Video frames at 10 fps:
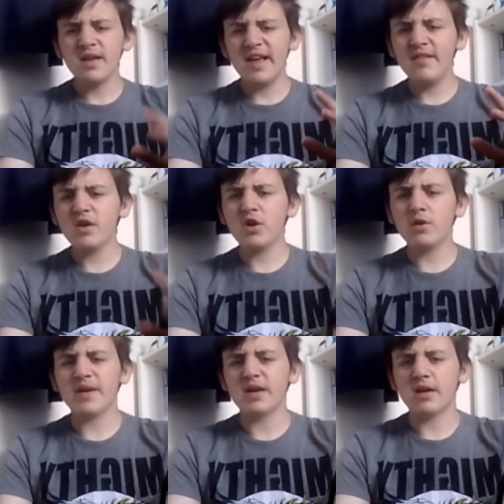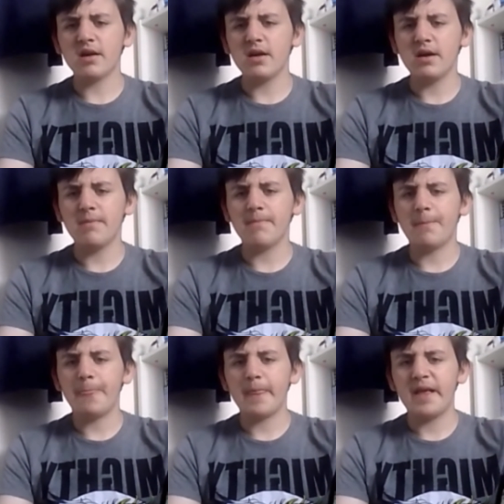In the comic,
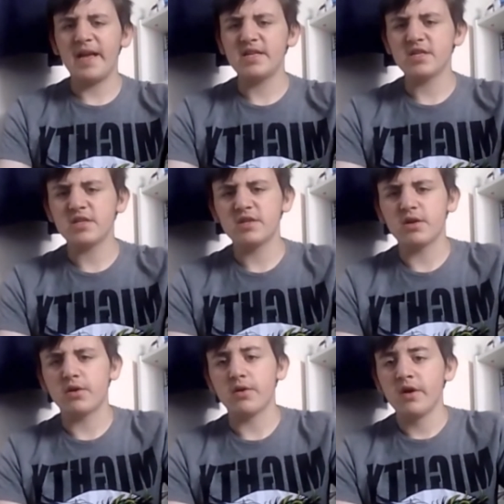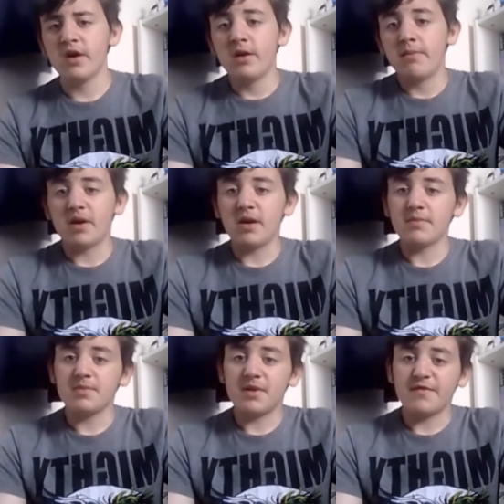he just,
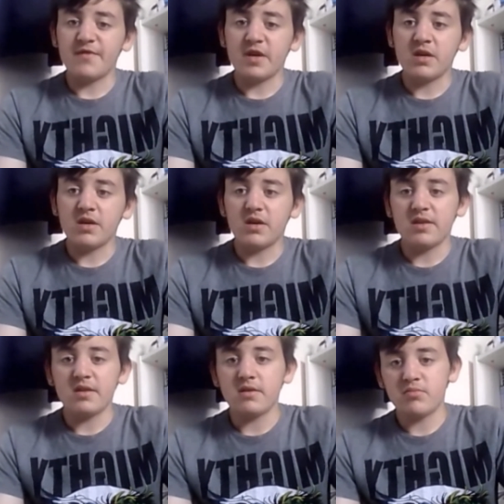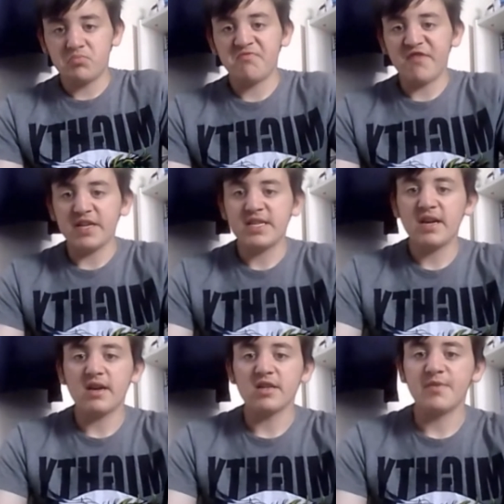becomes Motherfucker and fights
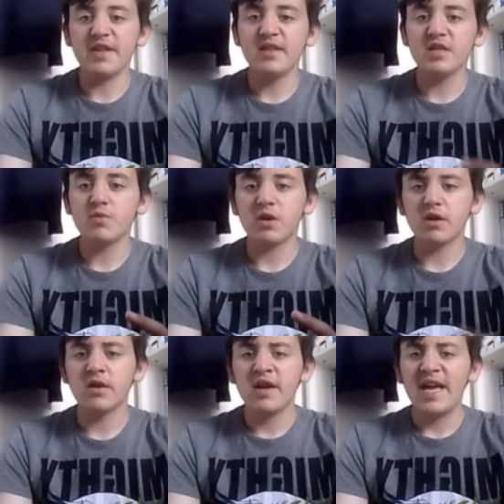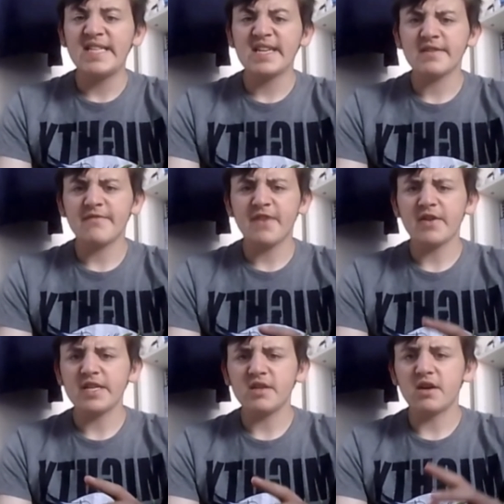Kick-Ass. But in this one, he takes a
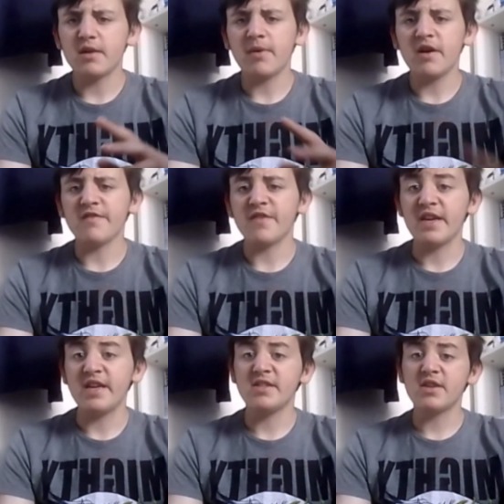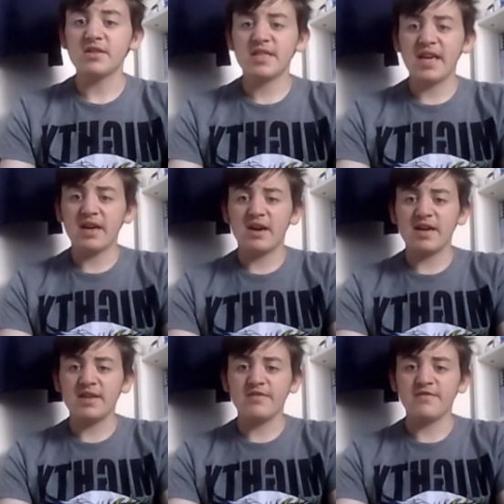very dark path, and it does get
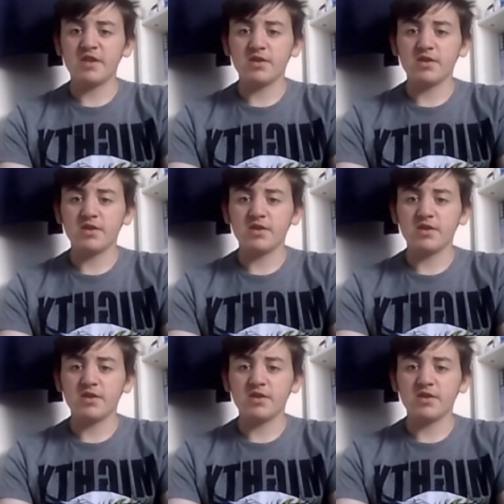kind of,